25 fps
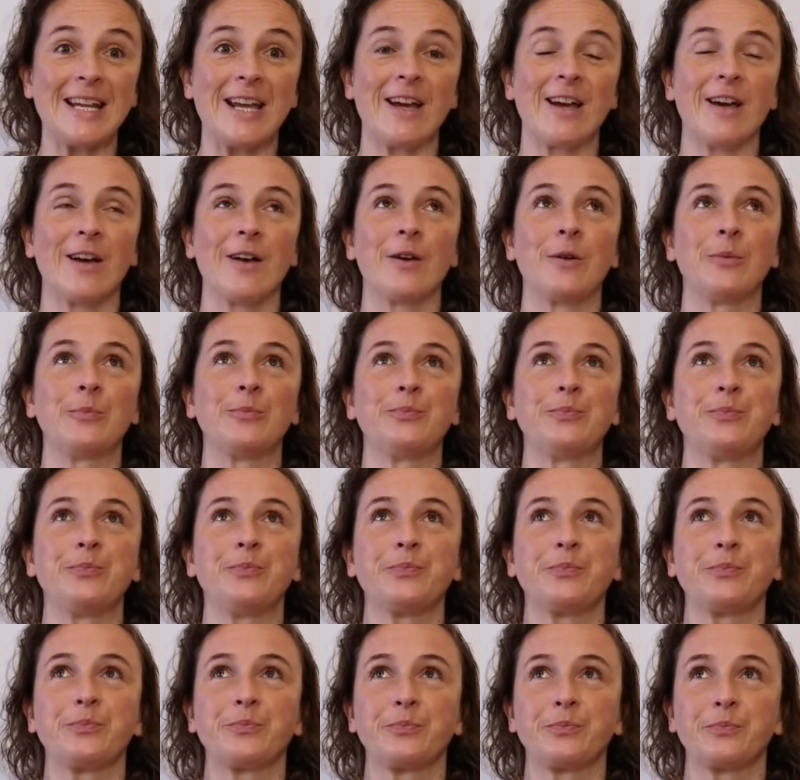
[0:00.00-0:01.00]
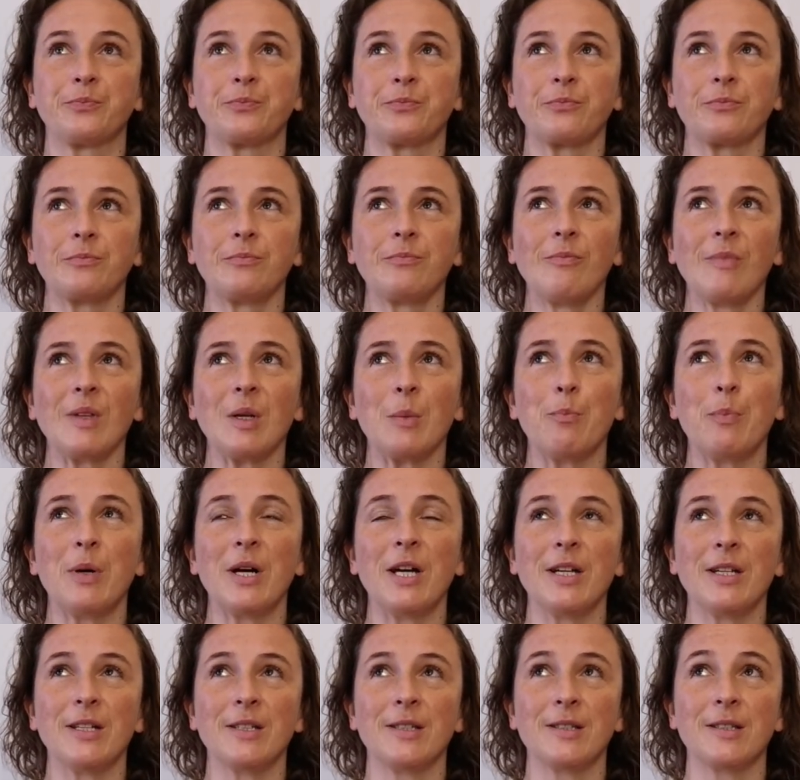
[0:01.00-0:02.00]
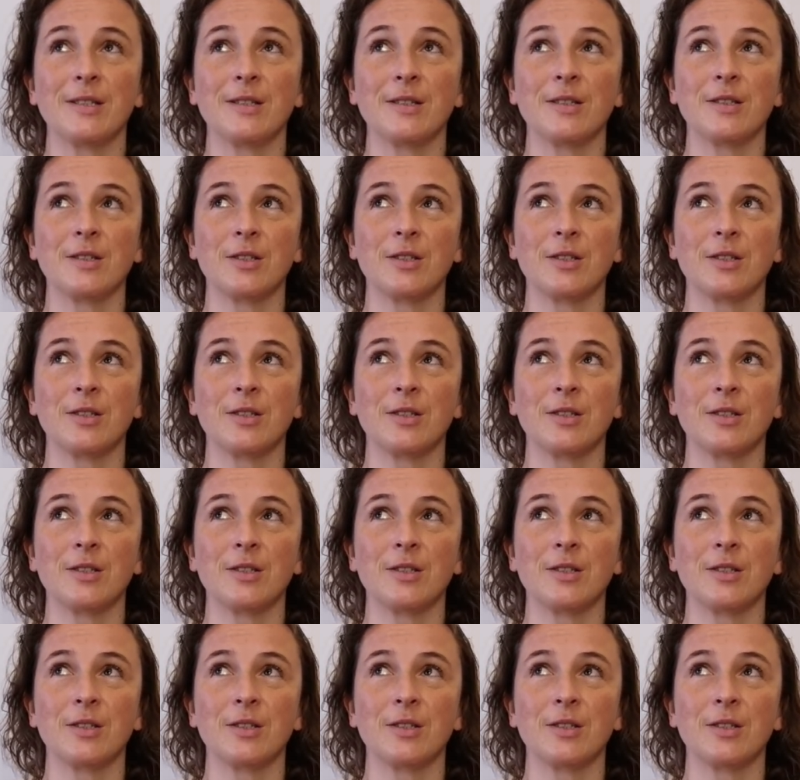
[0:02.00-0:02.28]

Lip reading: but it's